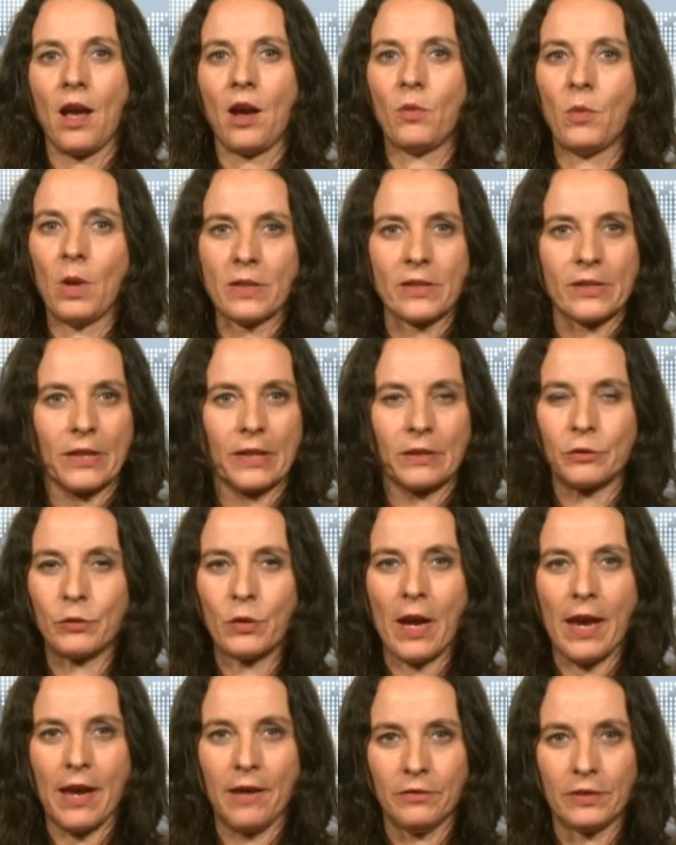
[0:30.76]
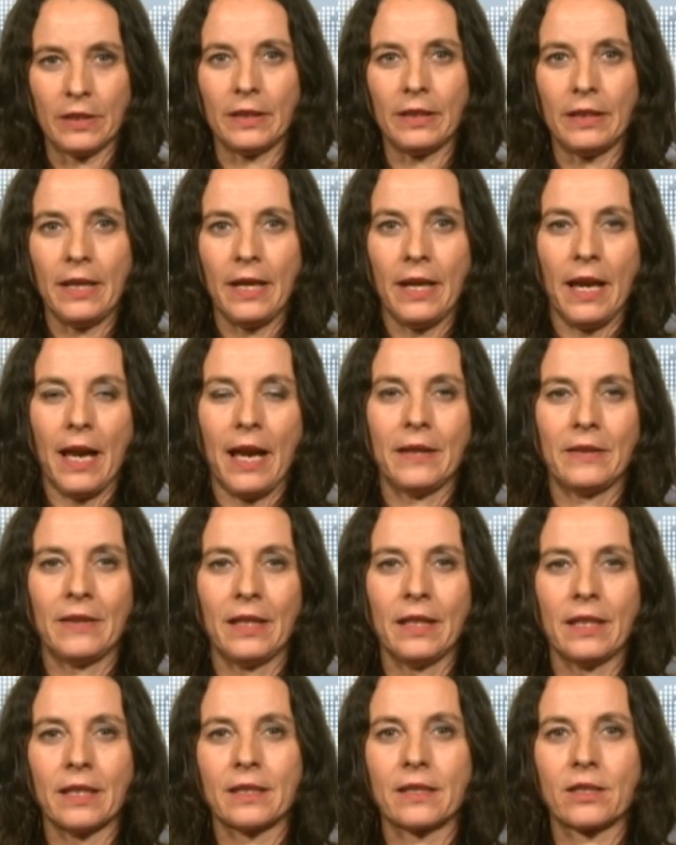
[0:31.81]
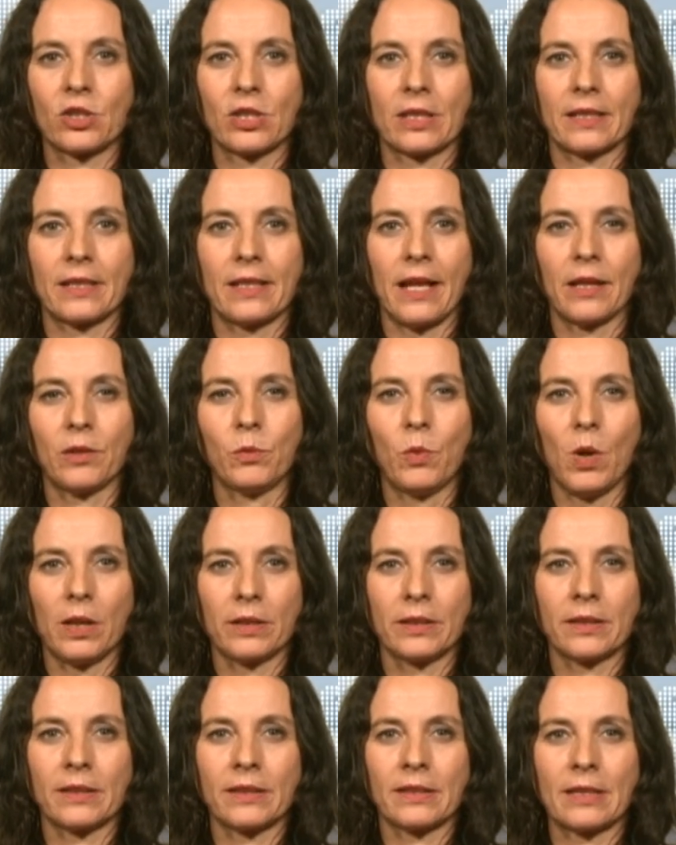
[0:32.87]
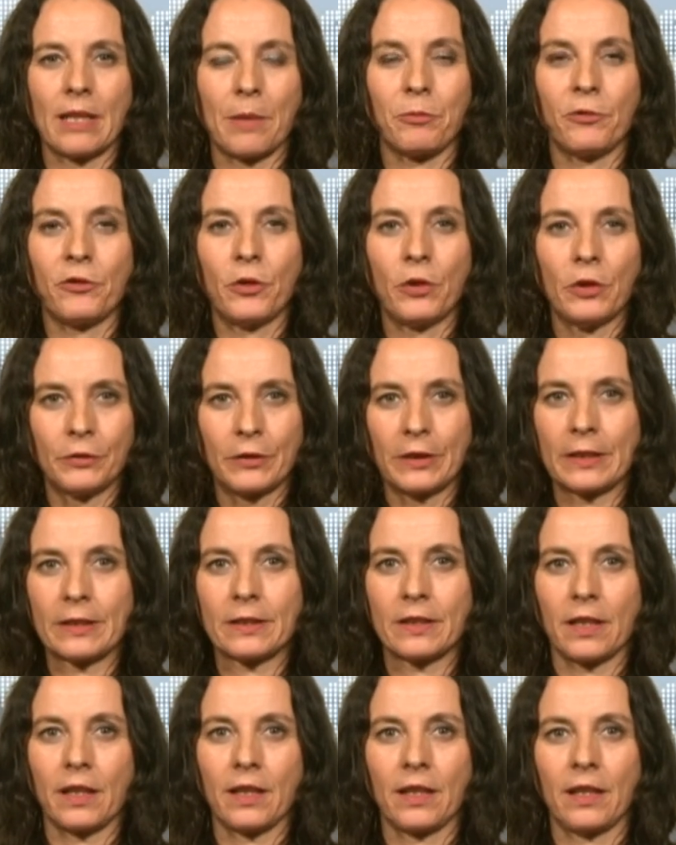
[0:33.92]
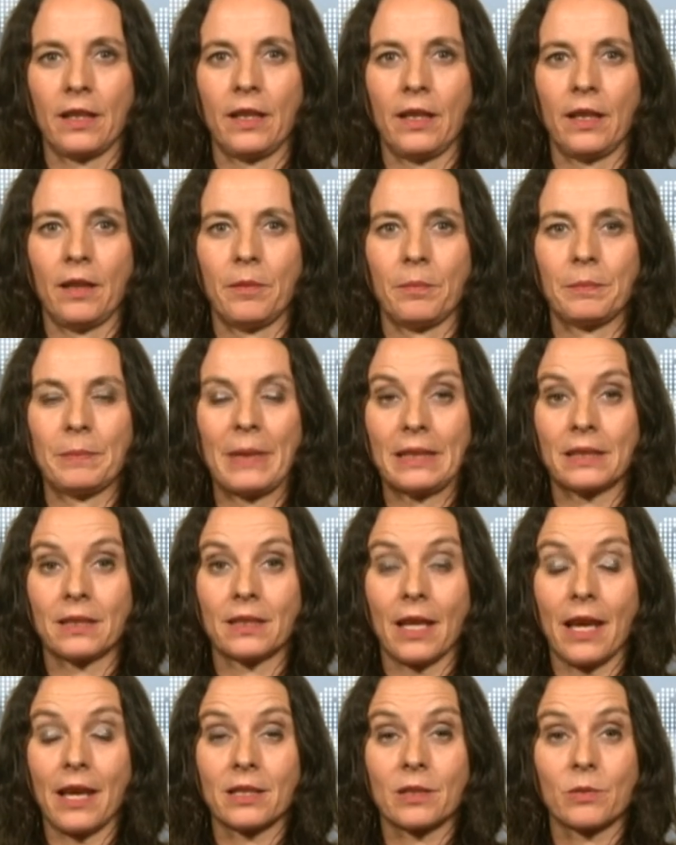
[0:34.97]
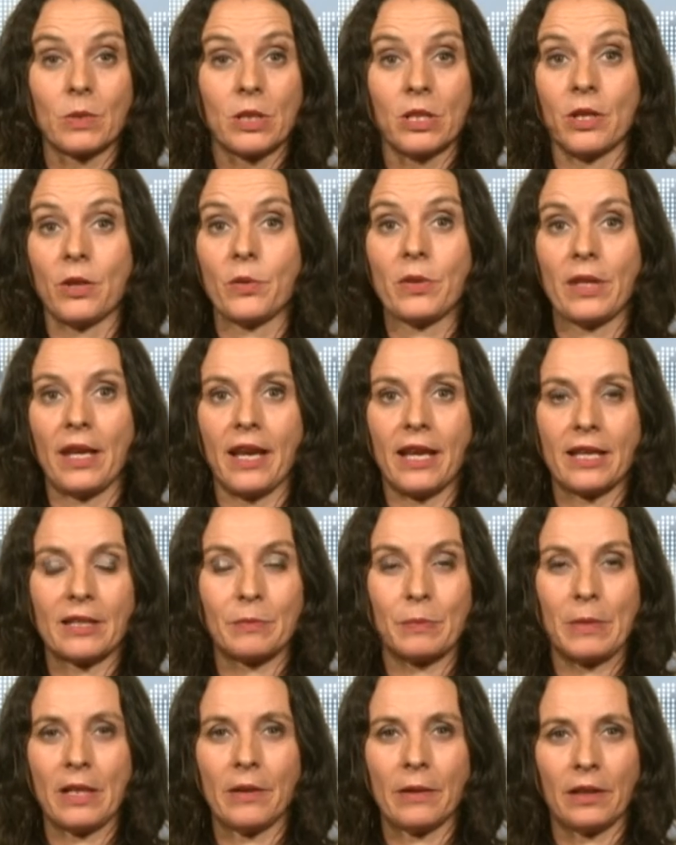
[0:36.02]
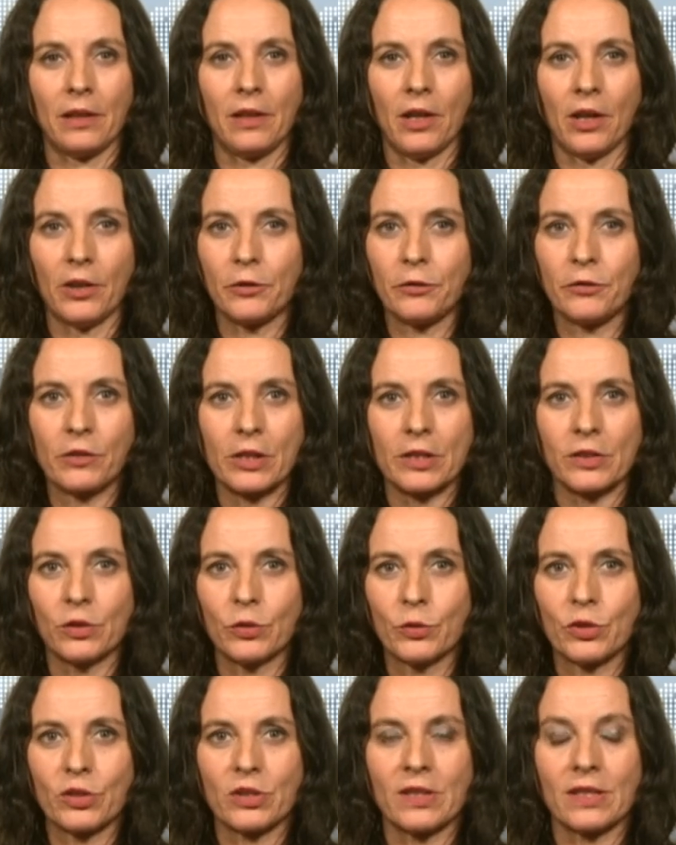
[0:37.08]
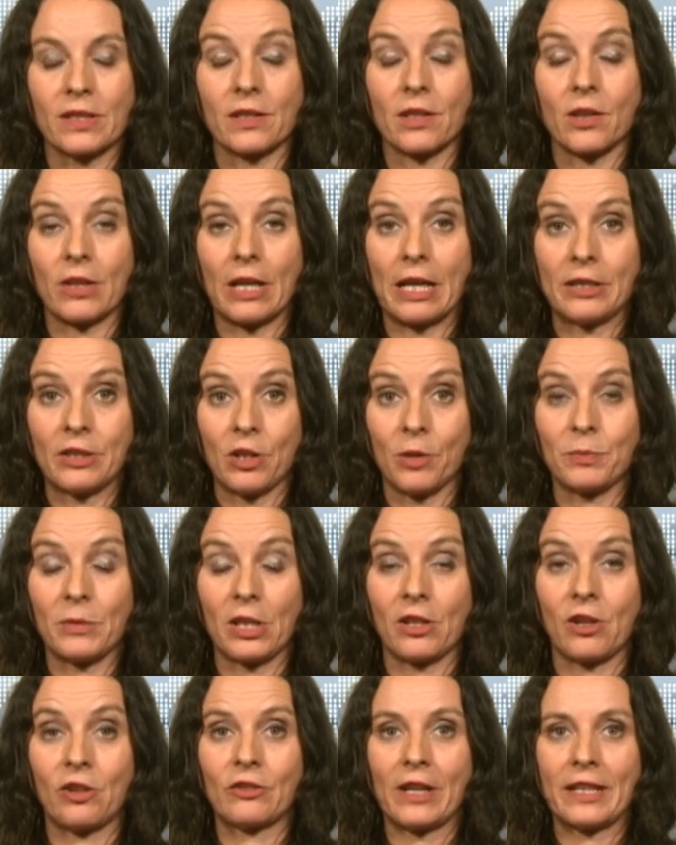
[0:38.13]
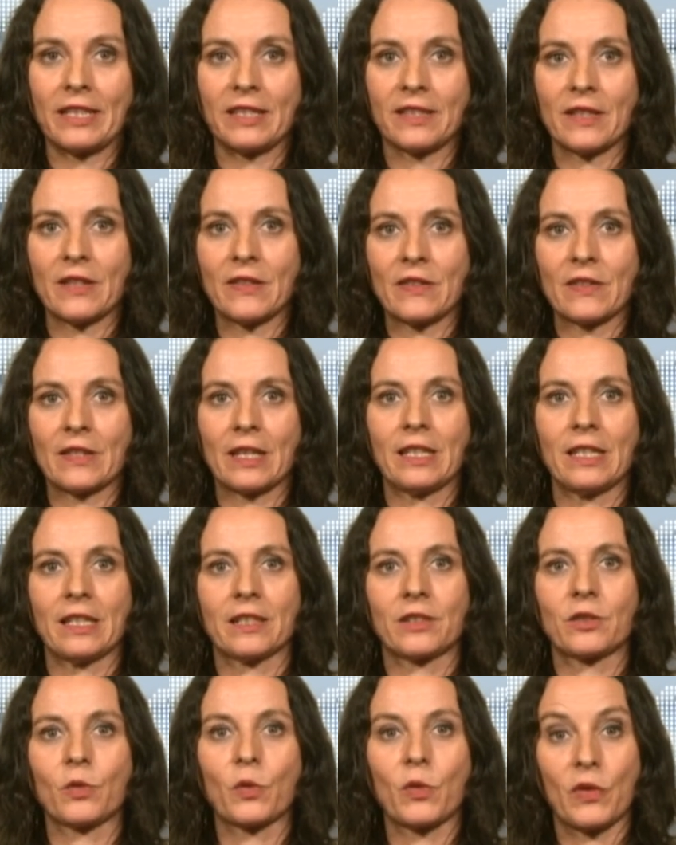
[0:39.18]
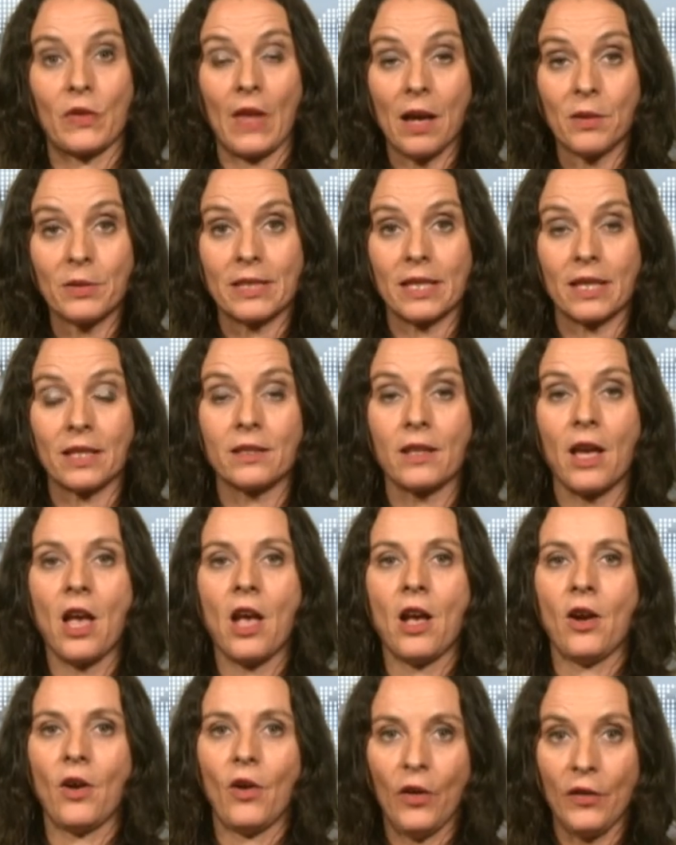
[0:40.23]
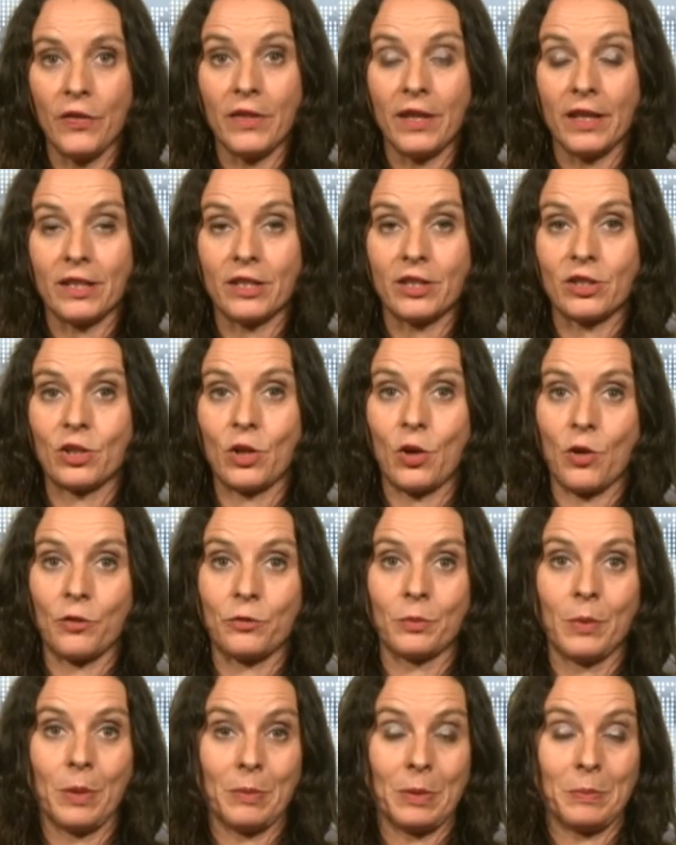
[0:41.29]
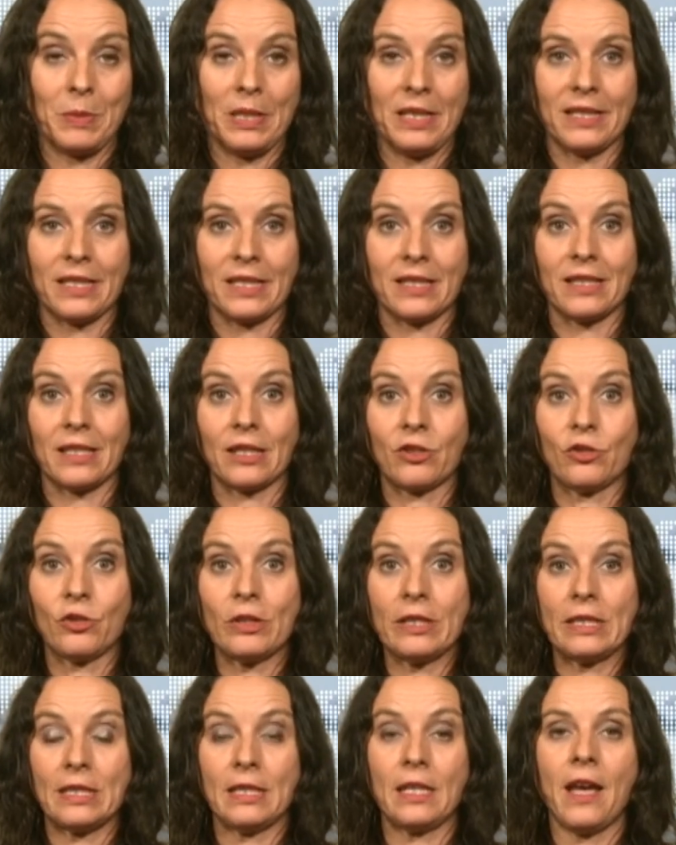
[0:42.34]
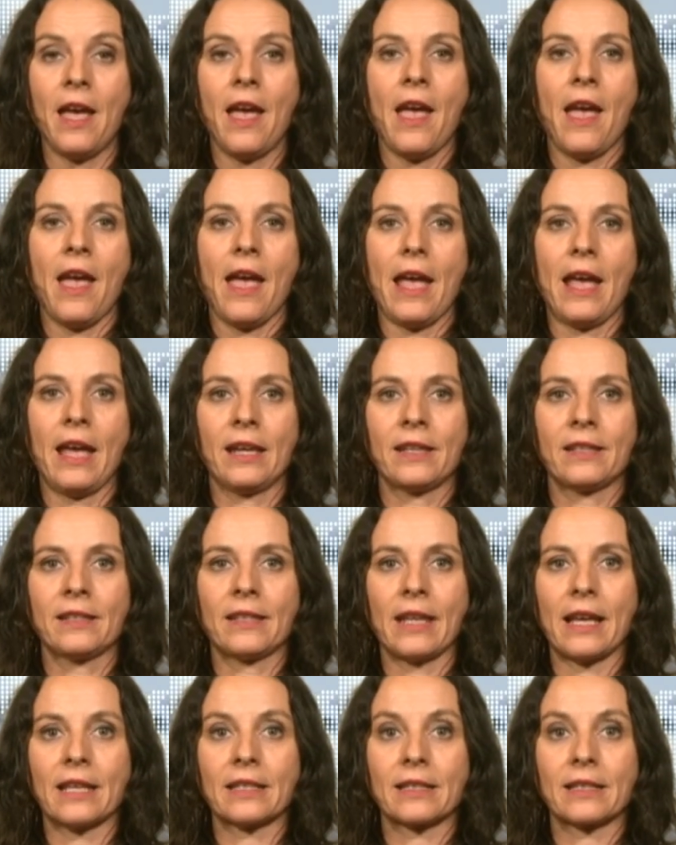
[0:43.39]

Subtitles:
once and forever. I think it's just like one step forward. But as we know, there has been a lot of resolutions adopted already since the year 2000 on the issue of women, peace and security. And